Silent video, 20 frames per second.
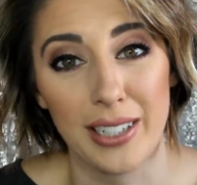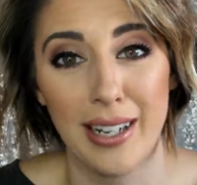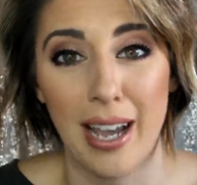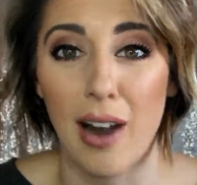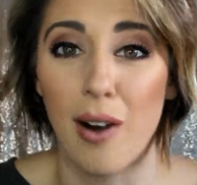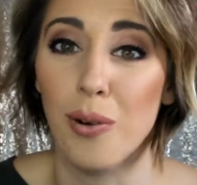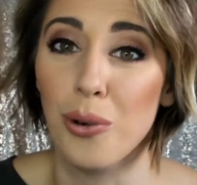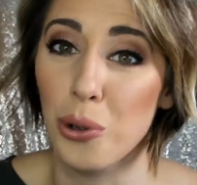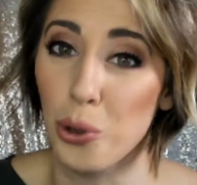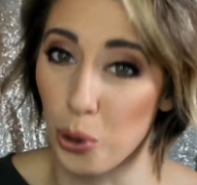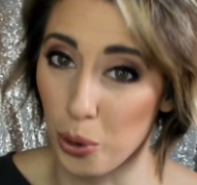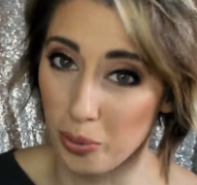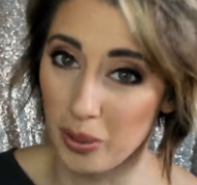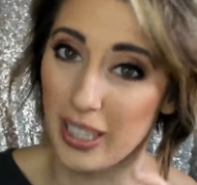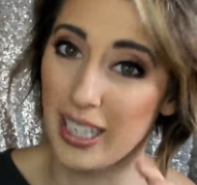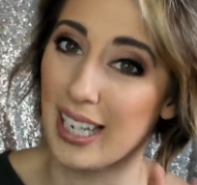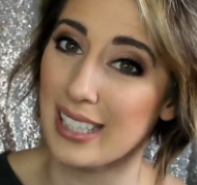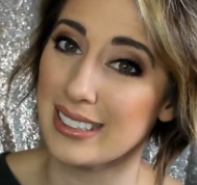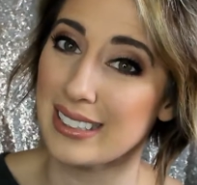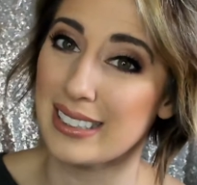Now,
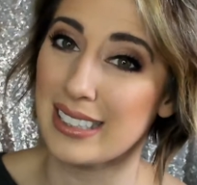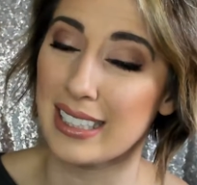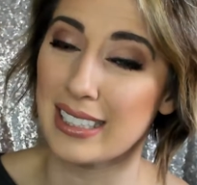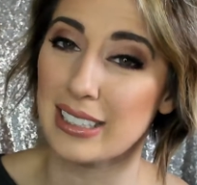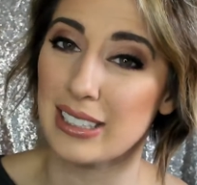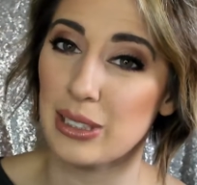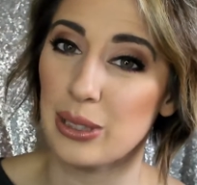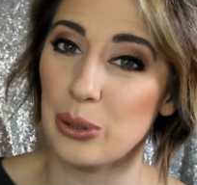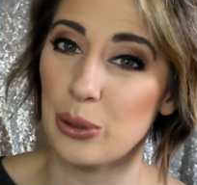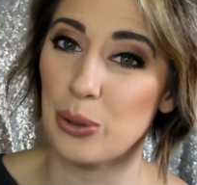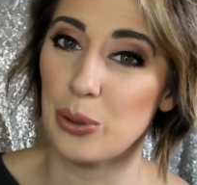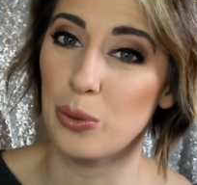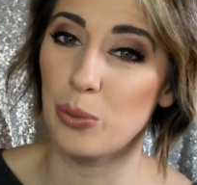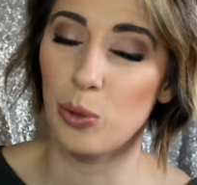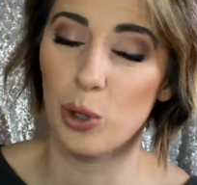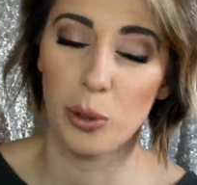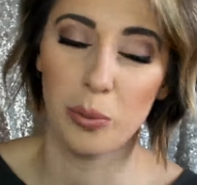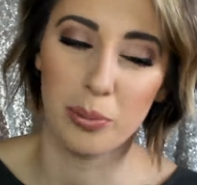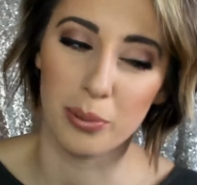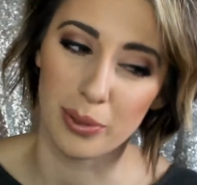normally I stick to
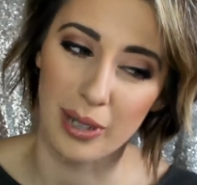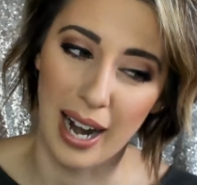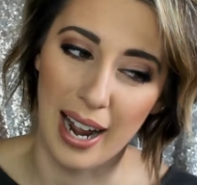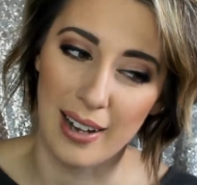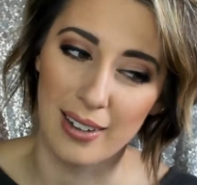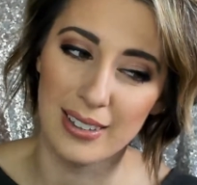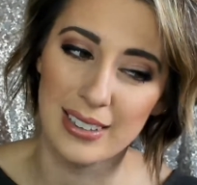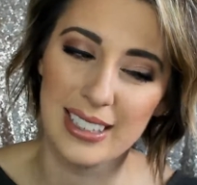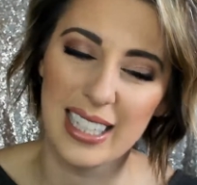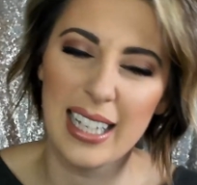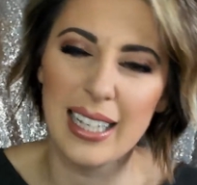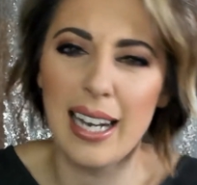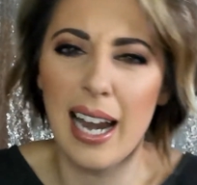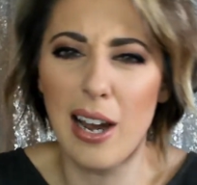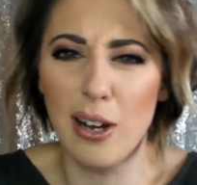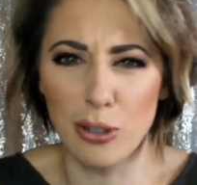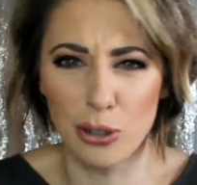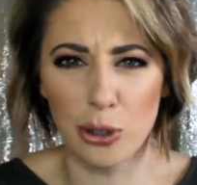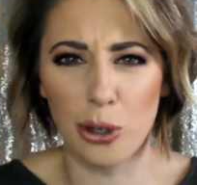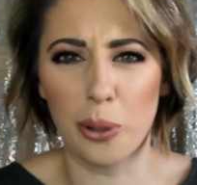more browns and
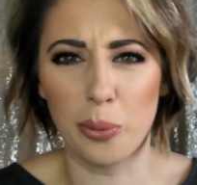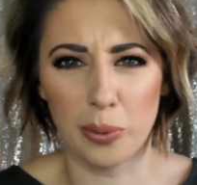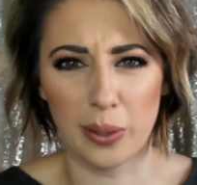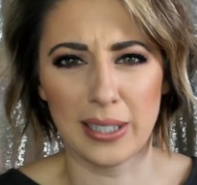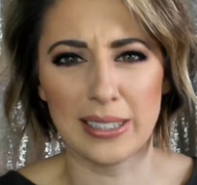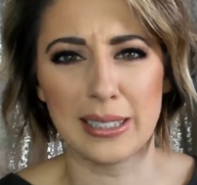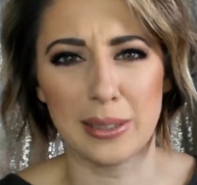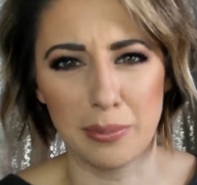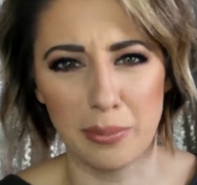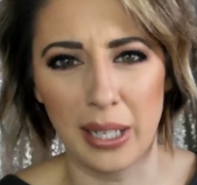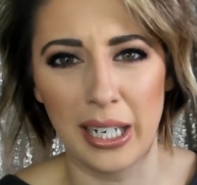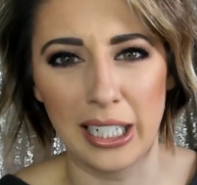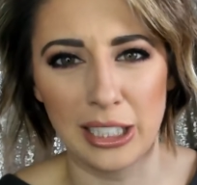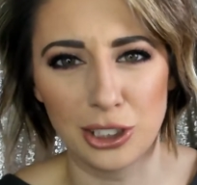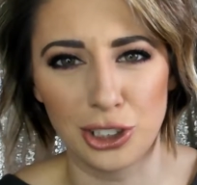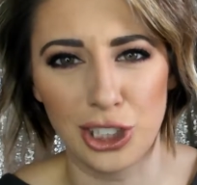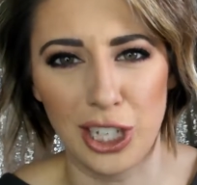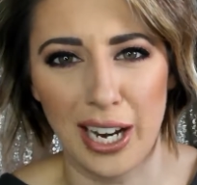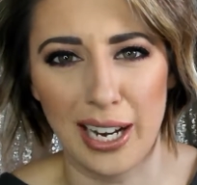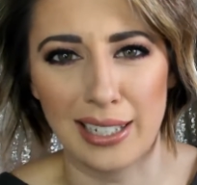I'll incorporate some pink
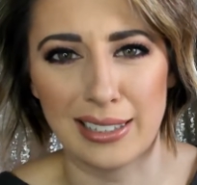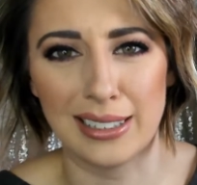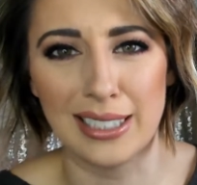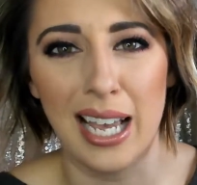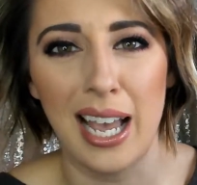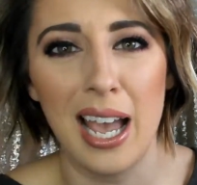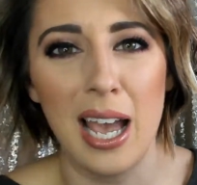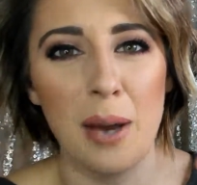shades,